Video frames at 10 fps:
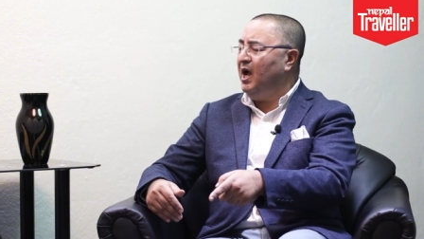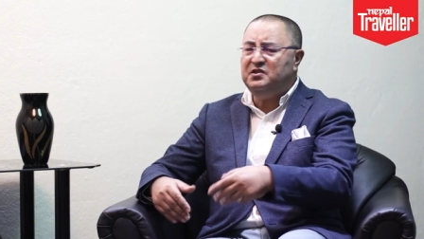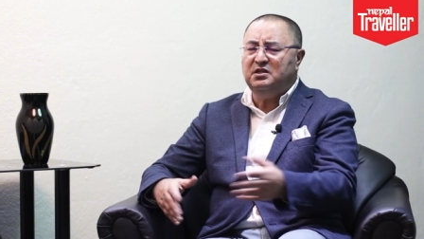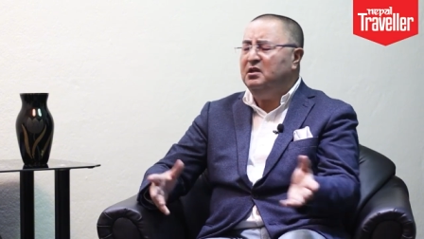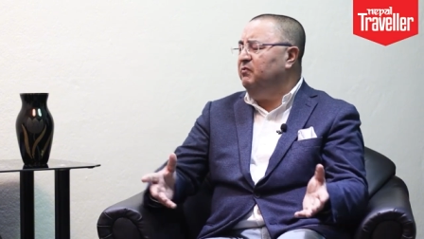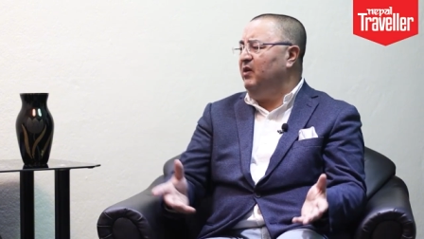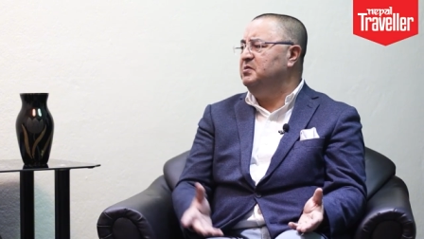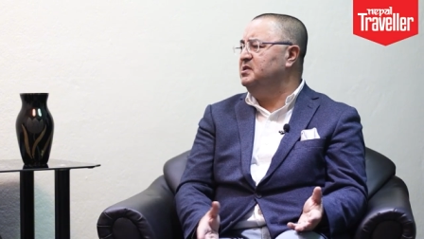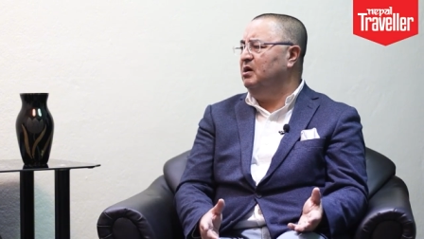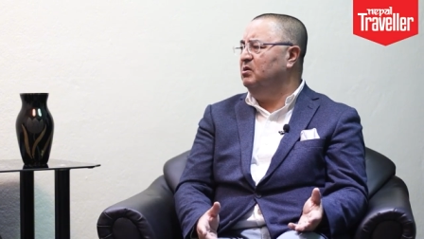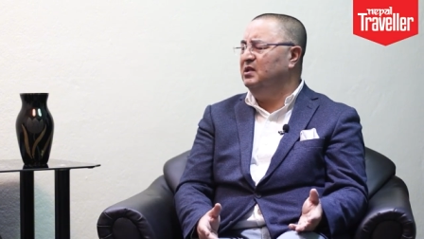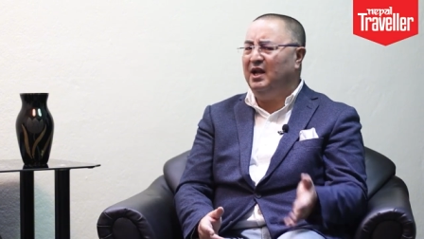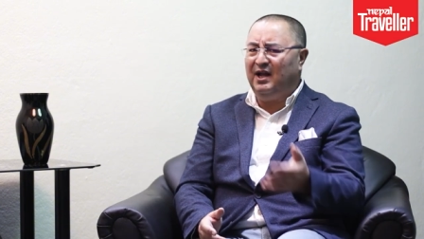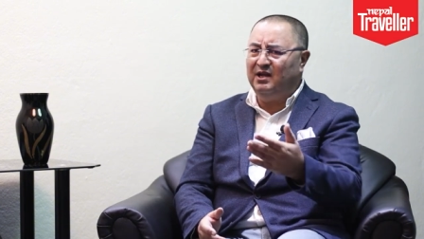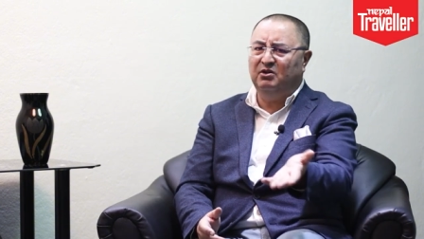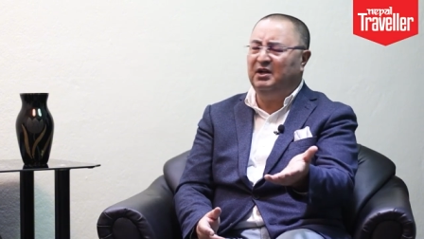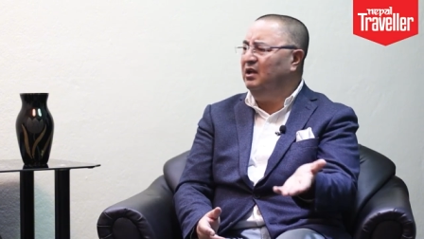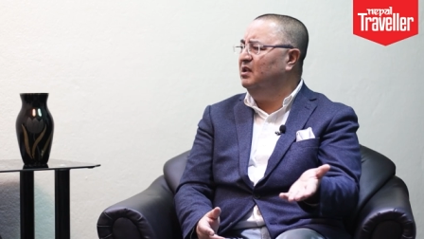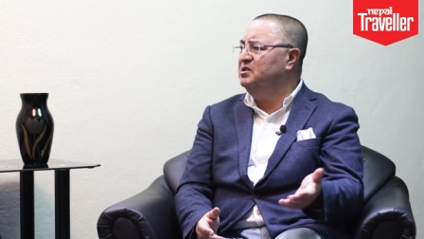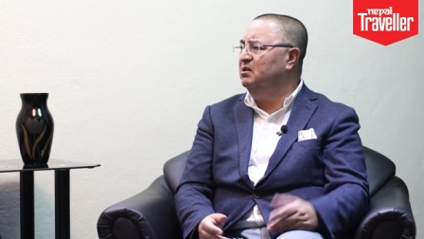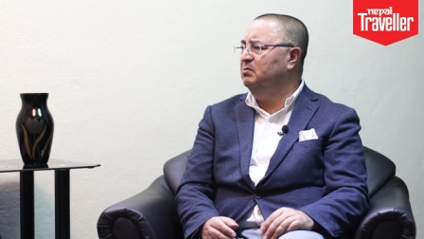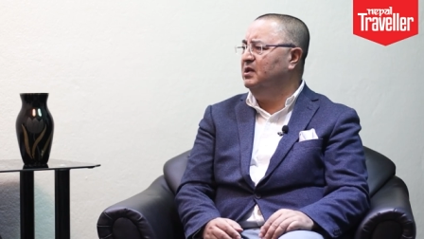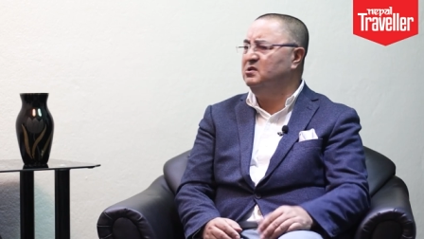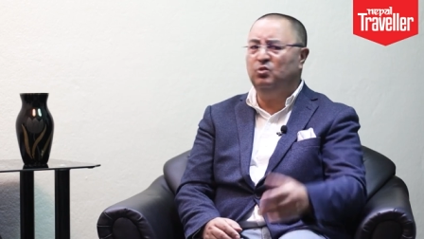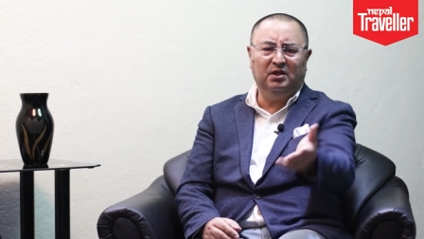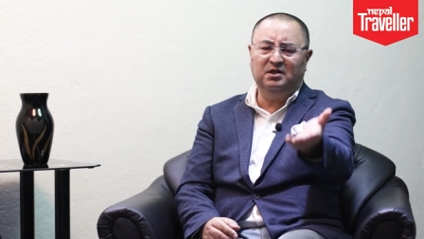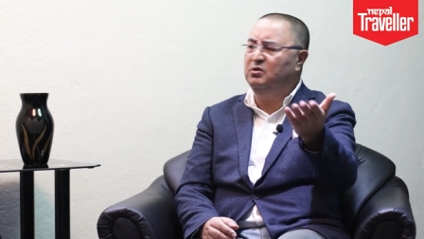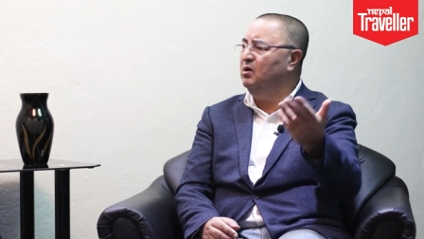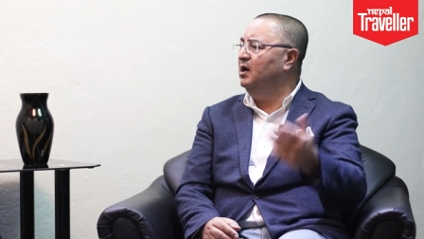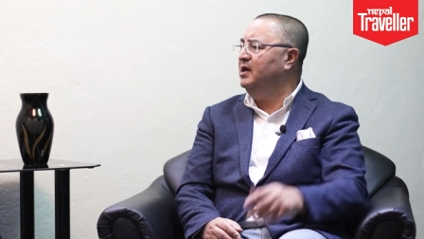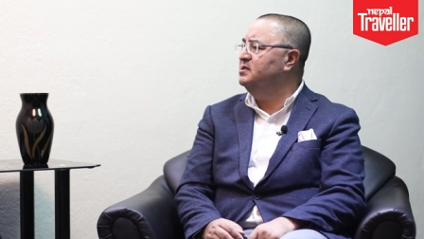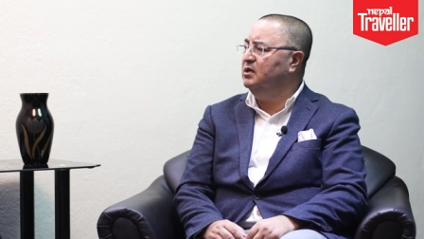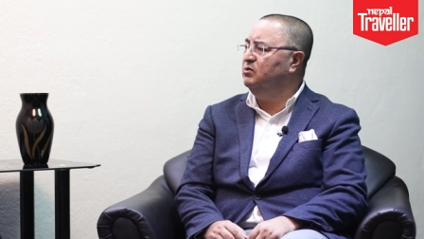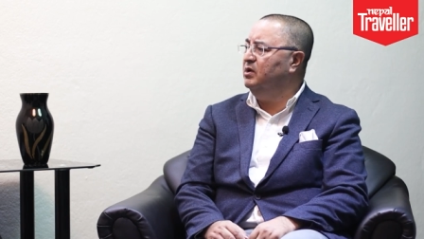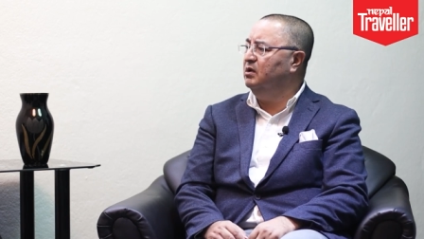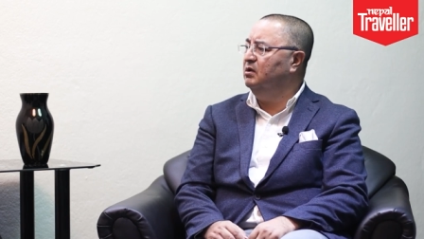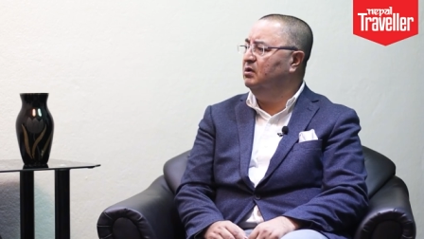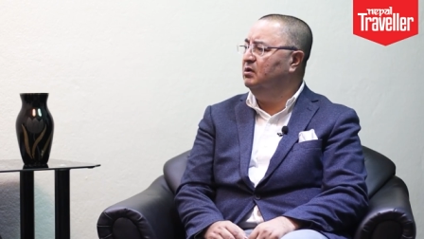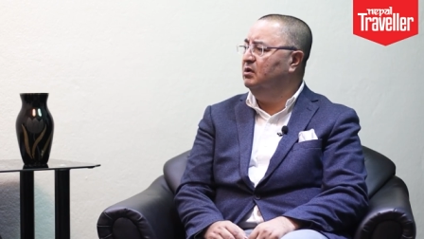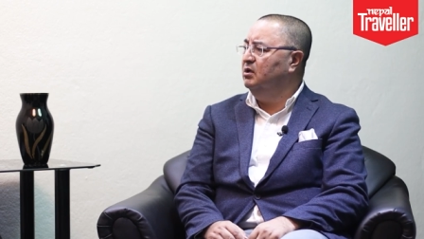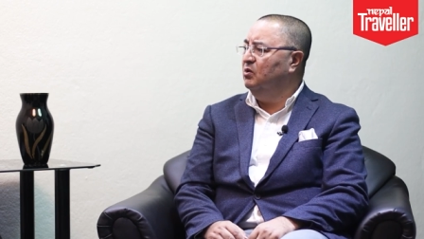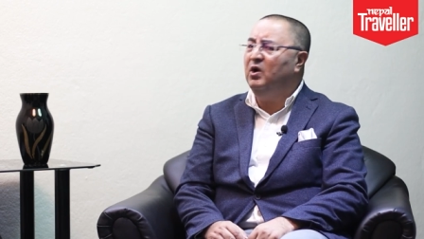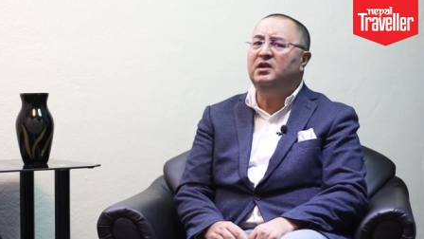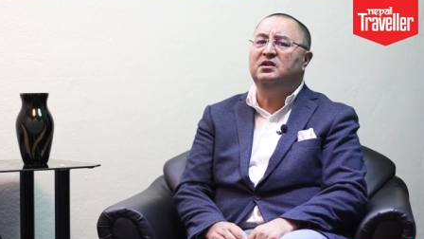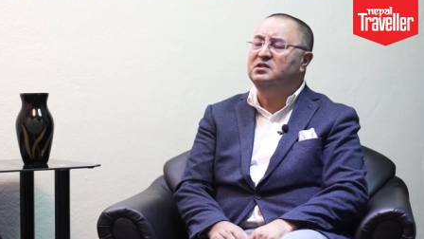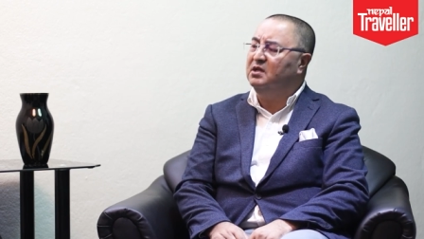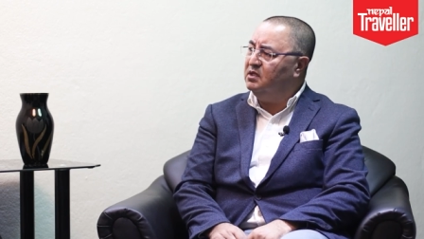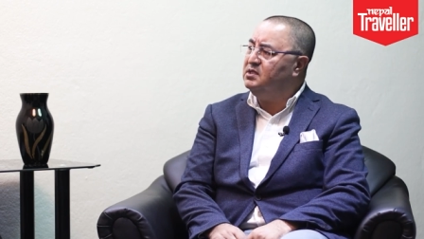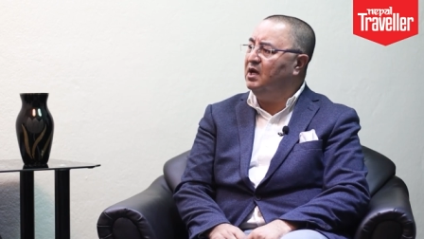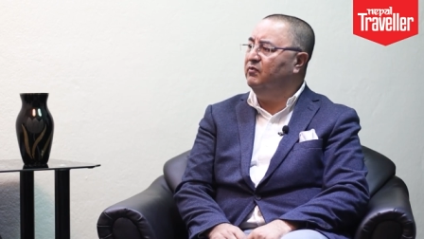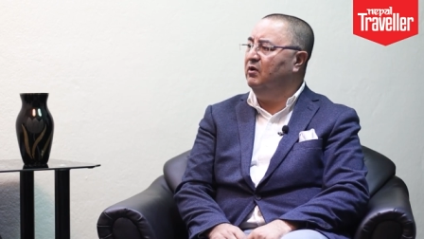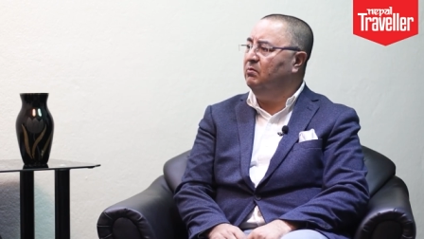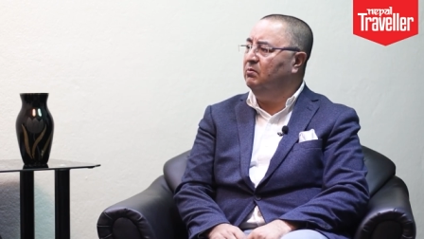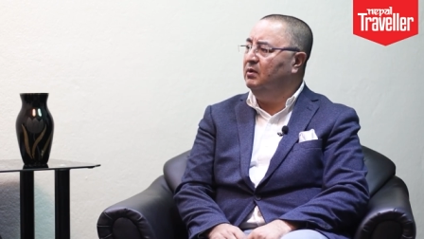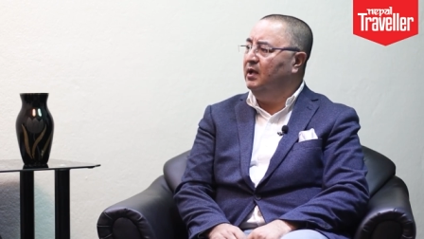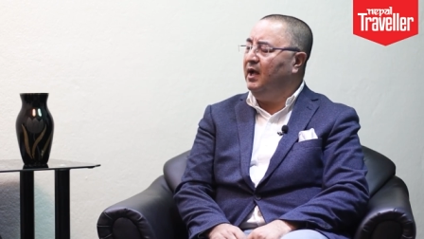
I seen five star hotels and I tell the general managers what the you guys are doing, where these kids are from.